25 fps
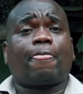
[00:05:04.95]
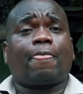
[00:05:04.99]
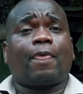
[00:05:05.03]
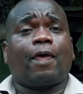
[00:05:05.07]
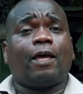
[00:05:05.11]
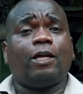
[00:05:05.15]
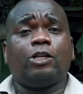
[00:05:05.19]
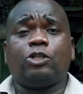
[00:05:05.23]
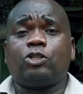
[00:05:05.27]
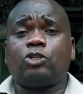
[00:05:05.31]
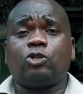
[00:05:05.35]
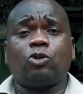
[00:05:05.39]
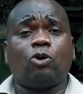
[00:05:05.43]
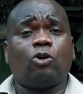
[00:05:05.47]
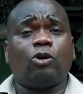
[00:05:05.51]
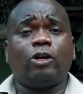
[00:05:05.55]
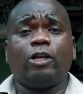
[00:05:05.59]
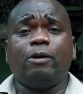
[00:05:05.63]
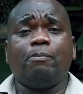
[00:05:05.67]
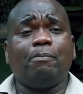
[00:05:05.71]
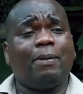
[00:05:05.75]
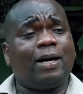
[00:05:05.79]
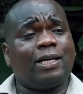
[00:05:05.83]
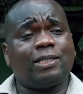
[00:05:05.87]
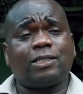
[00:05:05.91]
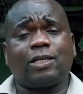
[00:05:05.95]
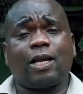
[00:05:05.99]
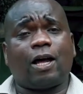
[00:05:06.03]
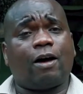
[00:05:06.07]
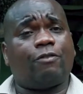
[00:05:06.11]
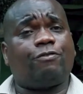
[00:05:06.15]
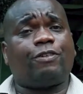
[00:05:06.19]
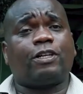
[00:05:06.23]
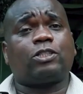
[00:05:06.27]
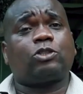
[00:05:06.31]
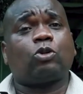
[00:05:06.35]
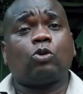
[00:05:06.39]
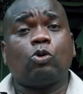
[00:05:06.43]
And so he must
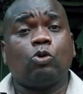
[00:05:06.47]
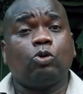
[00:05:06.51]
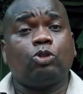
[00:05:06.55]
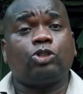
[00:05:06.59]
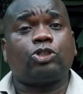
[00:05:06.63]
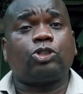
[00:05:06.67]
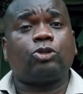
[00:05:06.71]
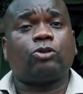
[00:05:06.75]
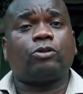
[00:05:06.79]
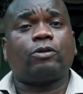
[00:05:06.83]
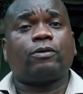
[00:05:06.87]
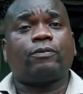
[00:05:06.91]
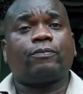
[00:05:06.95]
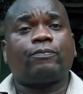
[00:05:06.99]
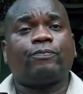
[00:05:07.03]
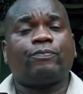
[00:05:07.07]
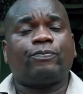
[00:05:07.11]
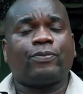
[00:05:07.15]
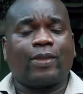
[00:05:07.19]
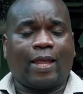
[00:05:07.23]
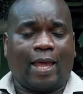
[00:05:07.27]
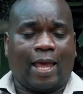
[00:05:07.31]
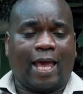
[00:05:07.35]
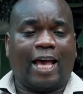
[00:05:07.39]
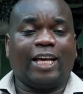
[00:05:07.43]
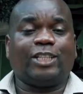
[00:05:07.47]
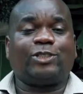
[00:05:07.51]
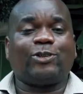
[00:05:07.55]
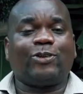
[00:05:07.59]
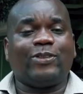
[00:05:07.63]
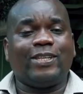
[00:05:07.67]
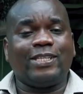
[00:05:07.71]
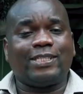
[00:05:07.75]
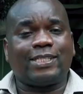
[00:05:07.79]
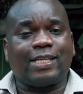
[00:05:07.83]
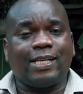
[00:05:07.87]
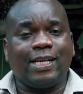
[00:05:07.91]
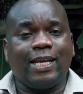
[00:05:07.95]
have a solution. And so
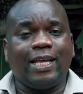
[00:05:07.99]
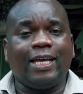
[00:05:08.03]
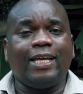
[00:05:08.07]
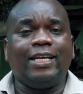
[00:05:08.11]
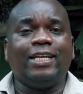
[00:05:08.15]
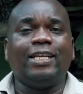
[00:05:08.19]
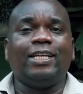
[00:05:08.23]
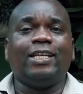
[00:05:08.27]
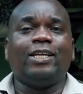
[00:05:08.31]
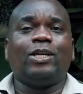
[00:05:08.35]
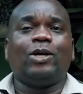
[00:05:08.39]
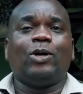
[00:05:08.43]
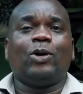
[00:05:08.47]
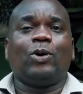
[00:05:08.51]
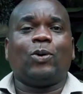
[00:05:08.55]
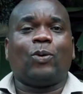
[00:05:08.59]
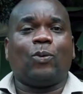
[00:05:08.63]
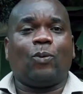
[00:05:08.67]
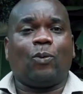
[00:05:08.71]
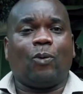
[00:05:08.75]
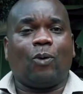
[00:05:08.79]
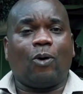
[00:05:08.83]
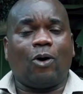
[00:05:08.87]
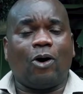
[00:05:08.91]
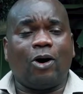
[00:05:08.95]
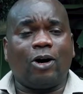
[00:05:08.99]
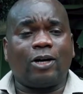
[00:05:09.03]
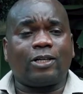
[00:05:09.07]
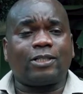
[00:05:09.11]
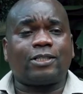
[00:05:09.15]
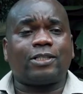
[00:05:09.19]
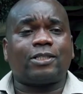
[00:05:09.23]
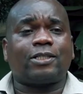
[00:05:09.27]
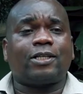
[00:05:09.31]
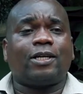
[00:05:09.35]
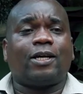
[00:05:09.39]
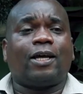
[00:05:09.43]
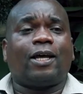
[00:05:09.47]
this lady
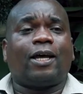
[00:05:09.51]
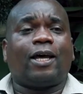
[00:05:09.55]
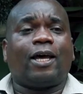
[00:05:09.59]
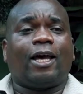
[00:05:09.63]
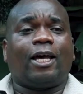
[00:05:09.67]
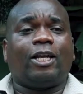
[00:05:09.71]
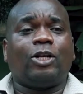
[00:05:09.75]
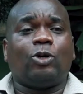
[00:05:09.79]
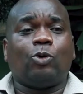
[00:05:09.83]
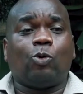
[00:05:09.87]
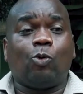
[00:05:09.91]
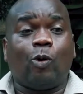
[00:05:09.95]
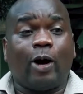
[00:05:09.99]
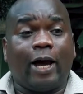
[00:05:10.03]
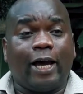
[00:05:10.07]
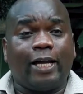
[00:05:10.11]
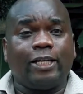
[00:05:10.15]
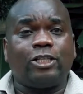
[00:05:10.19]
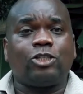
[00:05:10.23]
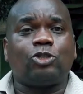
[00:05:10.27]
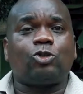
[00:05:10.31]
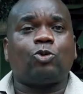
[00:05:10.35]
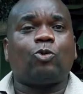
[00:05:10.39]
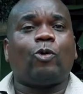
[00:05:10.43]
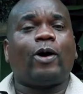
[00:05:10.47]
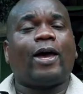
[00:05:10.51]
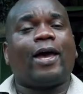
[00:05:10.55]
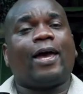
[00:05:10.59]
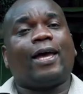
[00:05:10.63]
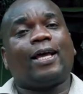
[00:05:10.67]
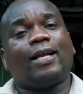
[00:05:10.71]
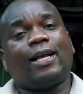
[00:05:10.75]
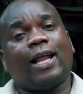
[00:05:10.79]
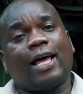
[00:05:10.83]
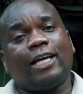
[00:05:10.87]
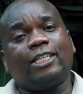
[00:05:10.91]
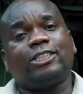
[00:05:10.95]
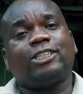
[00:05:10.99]
walked and went to where
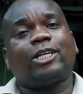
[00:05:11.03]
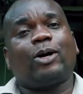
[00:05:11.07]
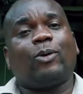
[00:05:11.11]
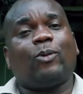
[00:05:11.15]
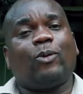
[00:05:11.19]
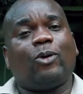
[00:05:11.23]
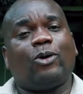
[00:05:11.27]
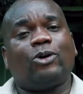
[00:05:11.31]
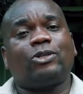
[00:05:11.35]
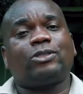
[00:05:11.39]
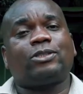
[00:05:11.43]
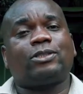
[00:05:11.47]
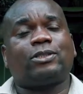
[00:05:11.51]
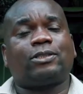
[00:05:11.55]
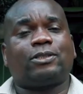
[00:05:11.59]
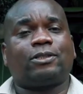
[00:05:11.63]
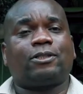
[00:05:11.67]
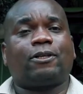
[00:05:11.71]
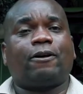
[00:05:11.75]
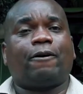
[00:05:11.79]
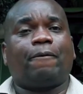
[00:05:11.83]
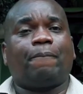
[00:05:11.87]
Elisha was.